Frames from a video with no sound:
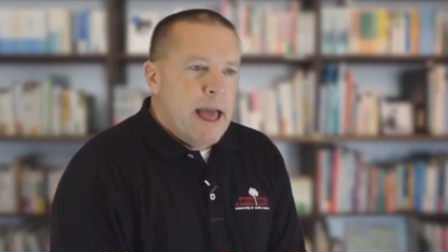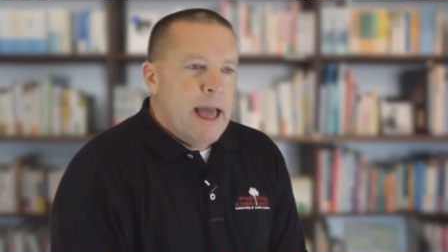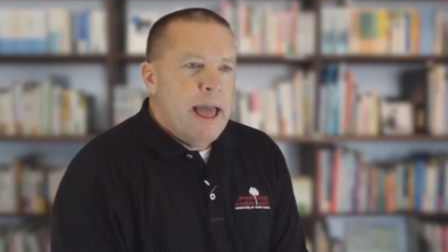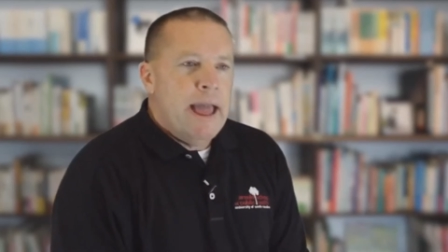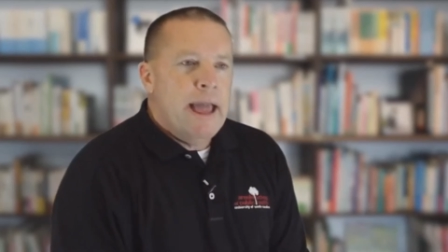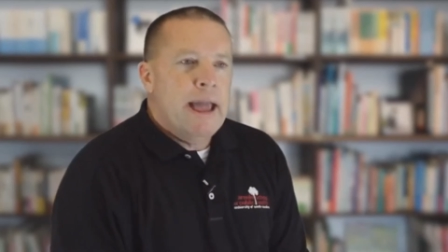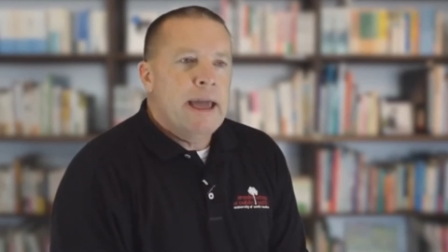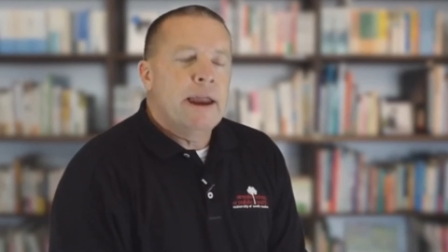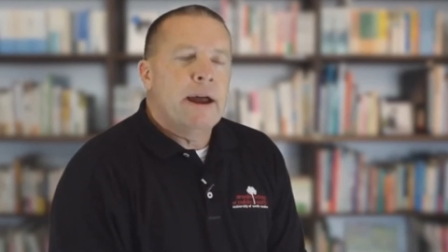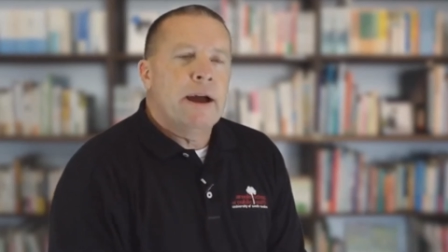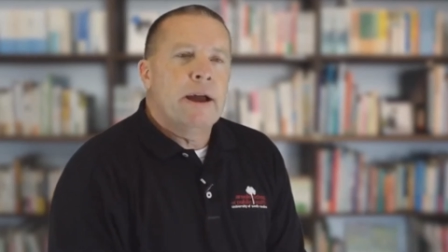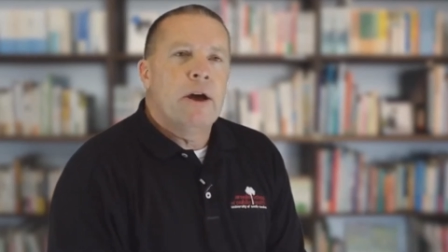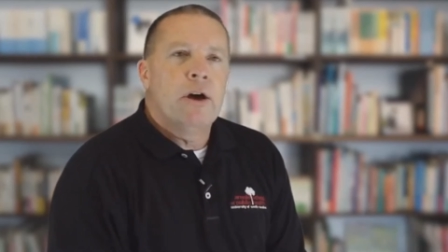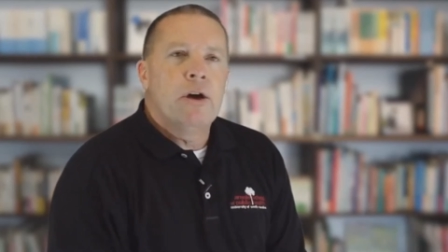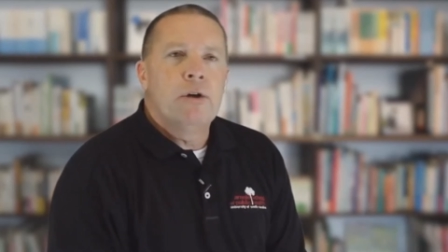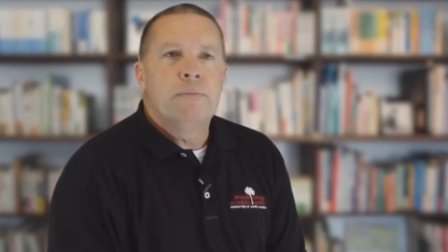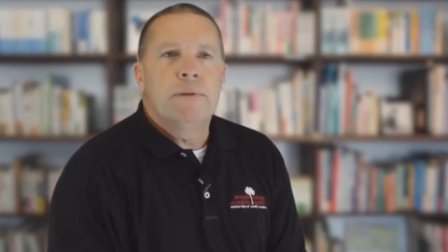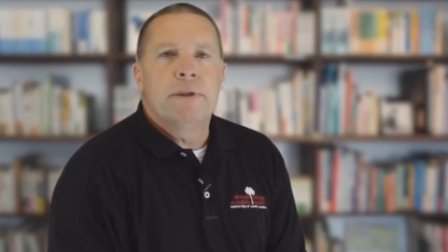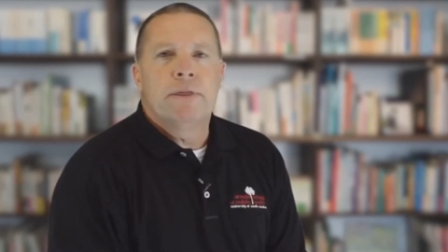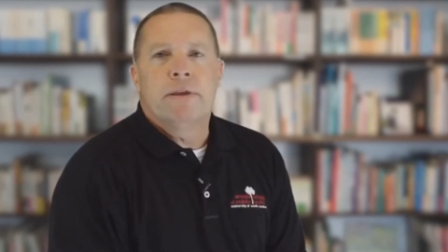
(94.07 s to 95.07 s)
And I
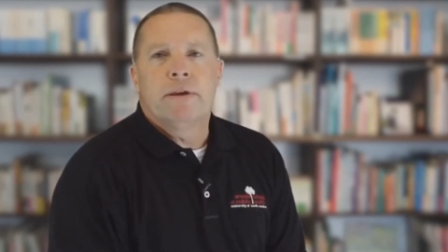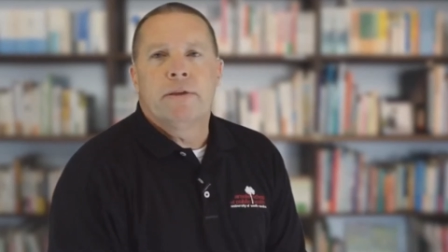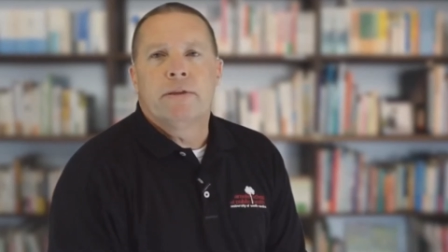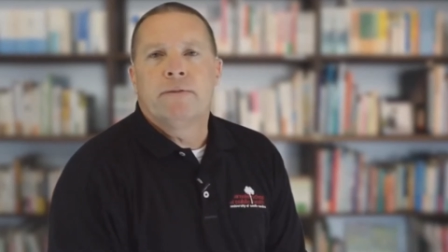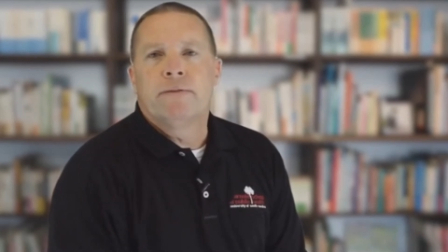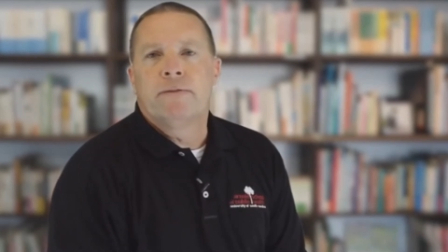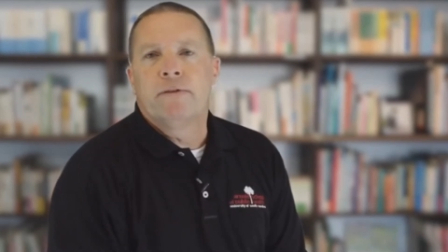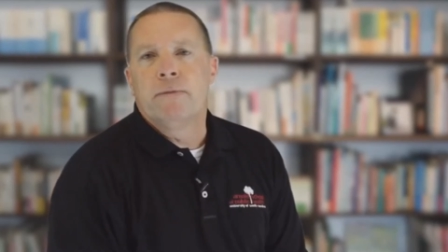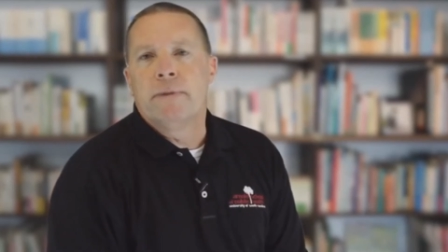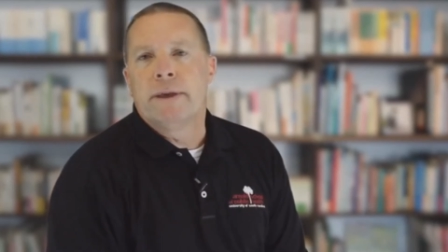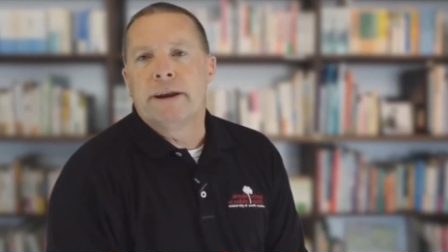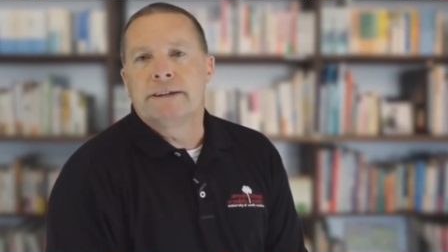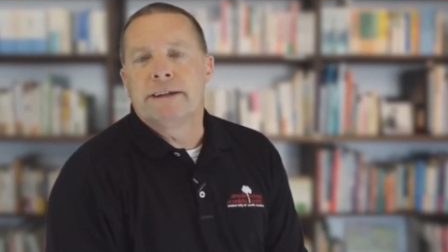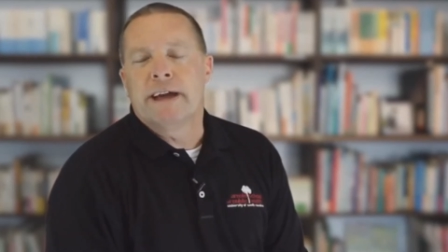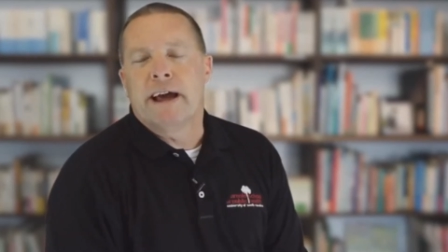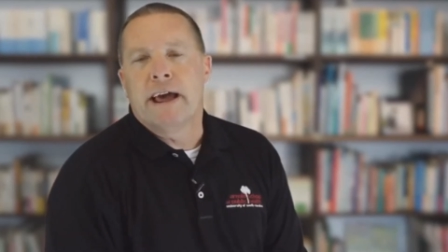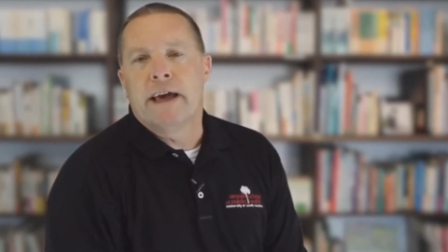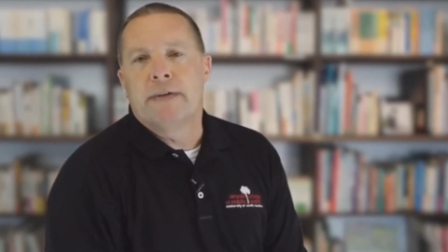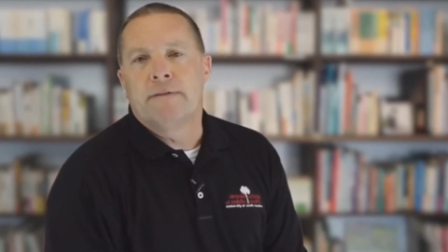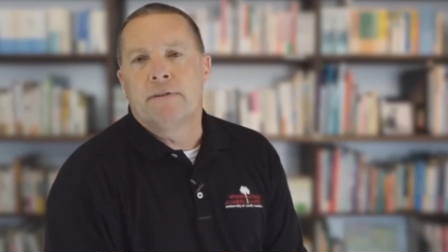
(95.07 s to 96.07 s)
hope in the, the few minutes
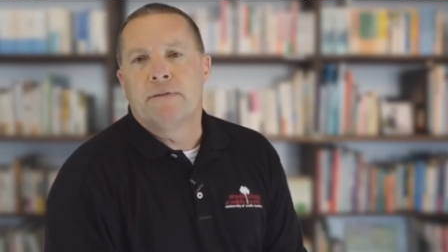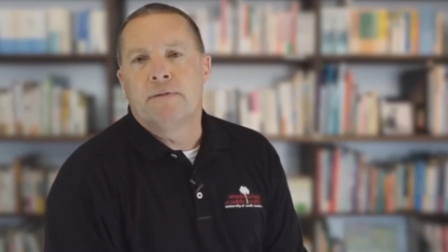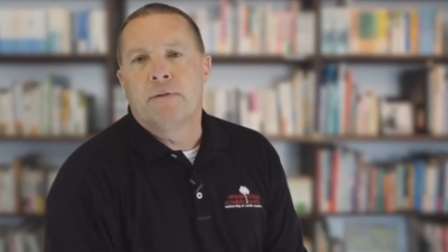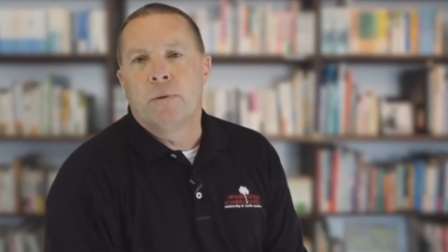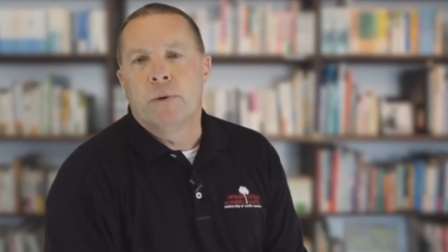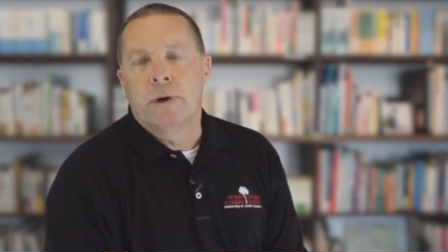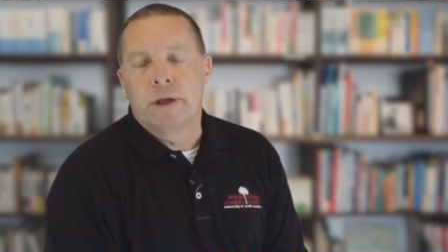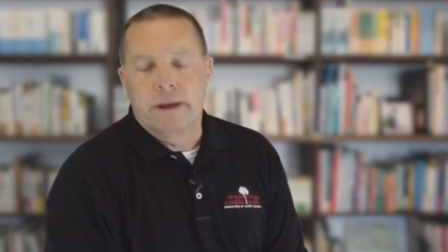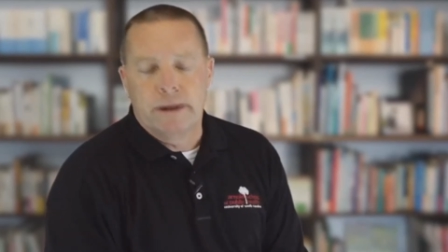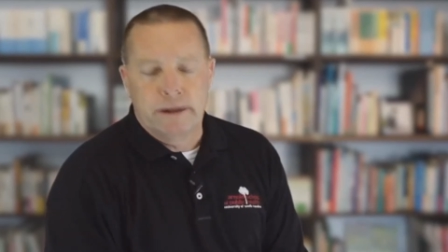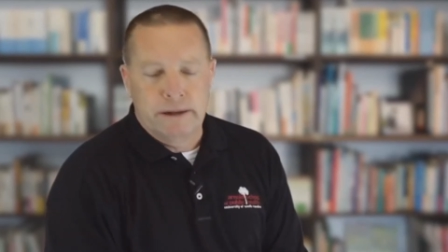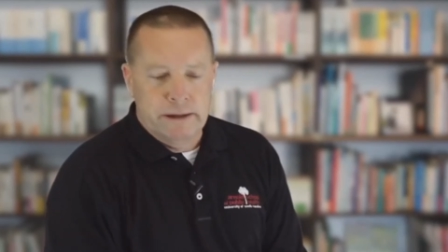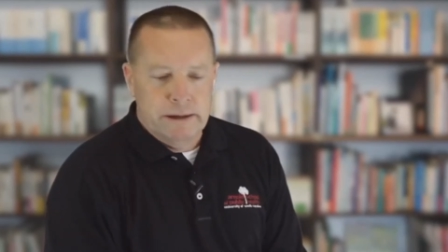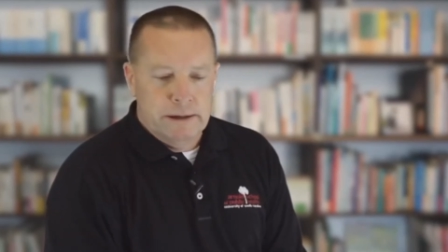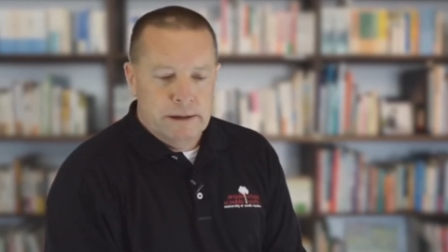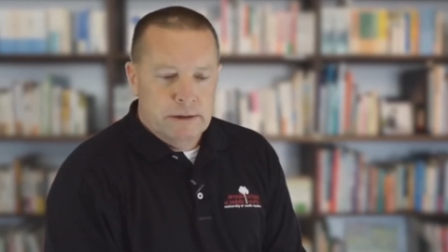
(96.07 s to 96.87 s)
I have afforded